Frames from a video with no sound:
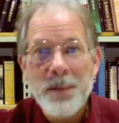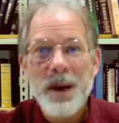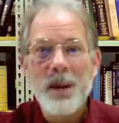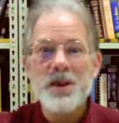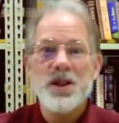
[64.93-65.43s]

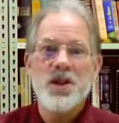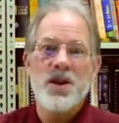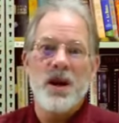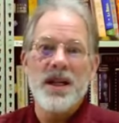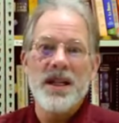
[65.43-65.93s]
publishers
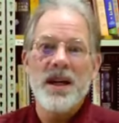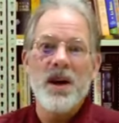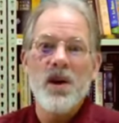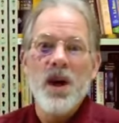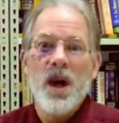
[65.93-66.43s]
started to
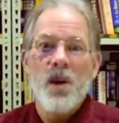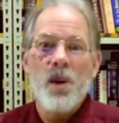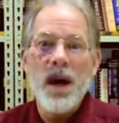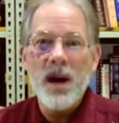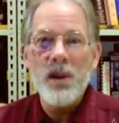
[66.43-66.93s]
go,
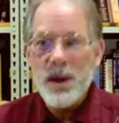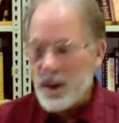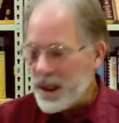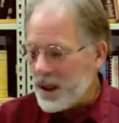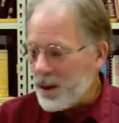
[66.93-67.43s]
well, we
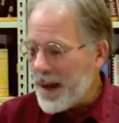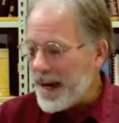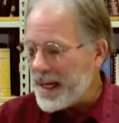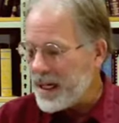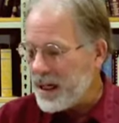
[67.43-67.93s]
want to go
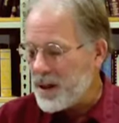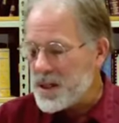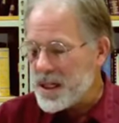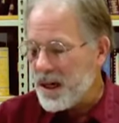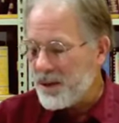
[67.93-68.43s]
back and get
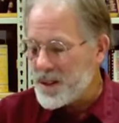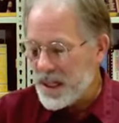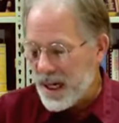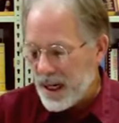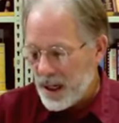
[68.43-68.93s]
ourselves
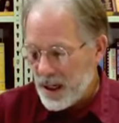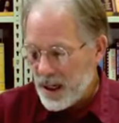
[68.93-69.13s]
a